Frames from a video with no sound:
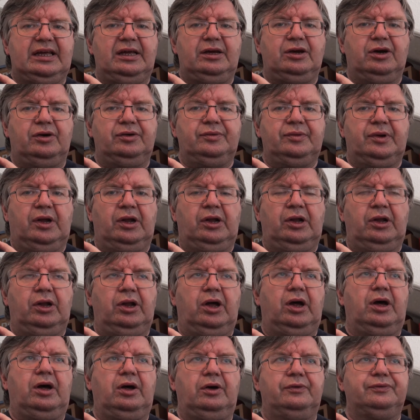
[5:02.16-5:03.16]
he got a
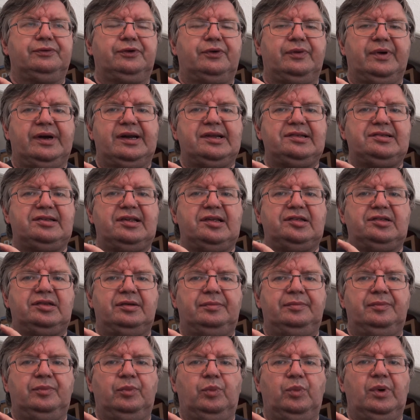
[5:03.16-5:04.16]
lot of
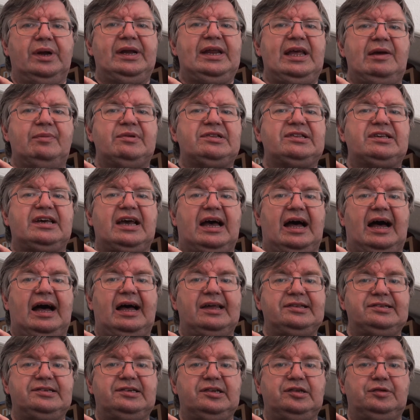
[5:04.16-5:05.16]
criticism when he was
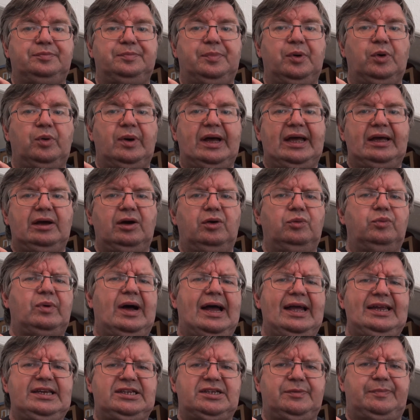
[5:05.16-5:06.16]
cast as Bowie. Oh,
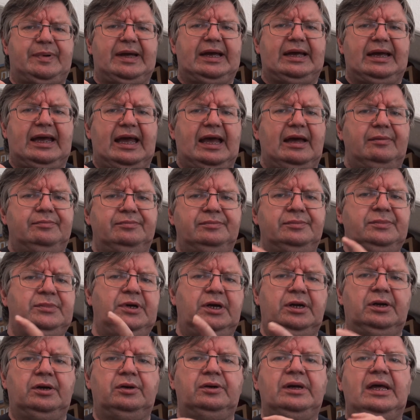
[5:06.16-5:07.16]
why did you pick him,
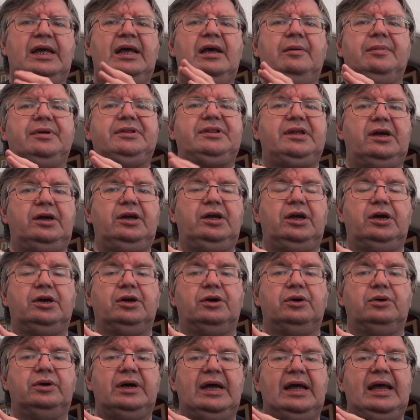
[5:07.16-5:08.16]
you know? But there you
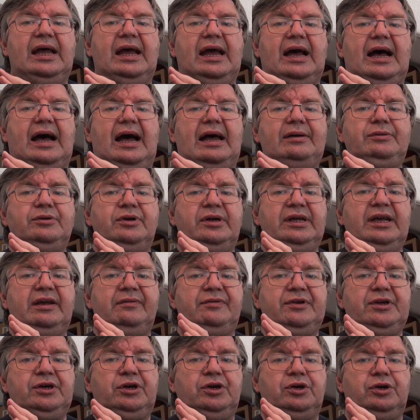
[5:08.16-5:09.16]
go. I'm going to
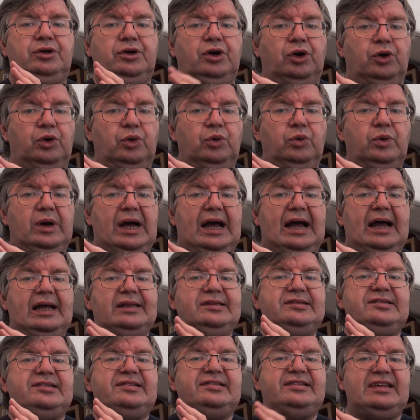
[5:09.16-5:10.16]
give it a go
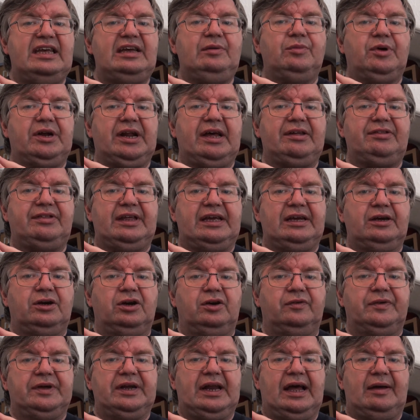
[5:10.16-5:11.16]
and see what I think
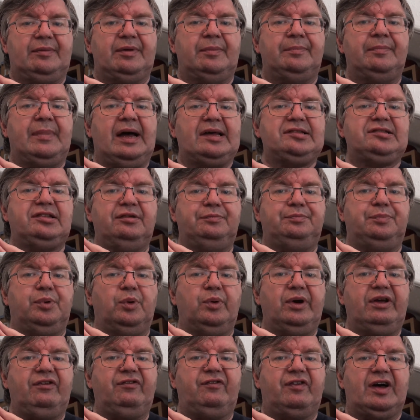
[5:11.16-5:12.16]
of it. I'm a massive
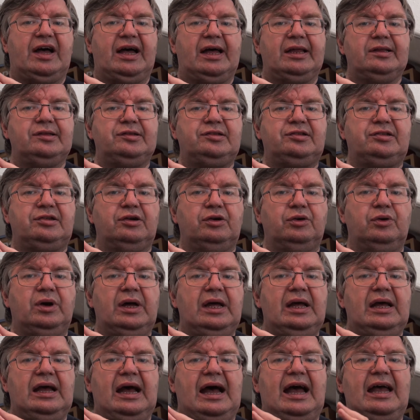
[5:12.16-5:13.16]
Bowie fan, so
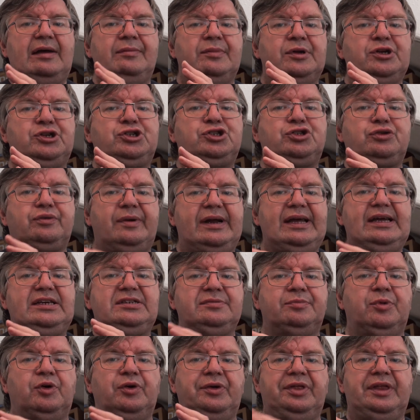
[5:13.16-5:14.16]
I'm
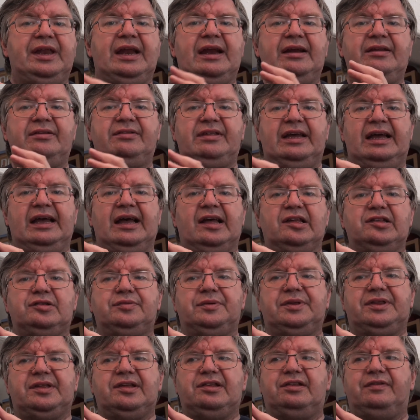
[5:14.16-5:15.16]
intrigued more than anything else
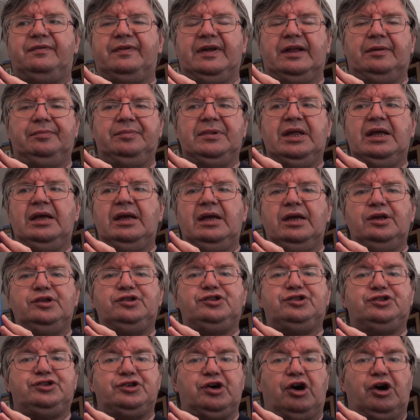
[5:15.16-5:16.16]
with this film,
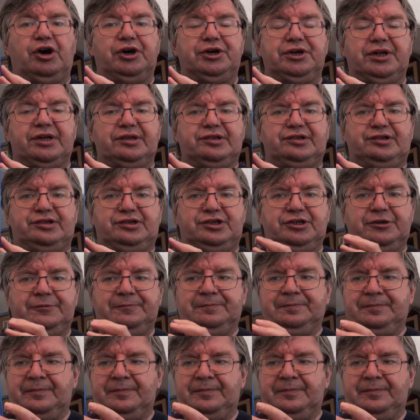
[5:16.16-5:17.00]
Stardust.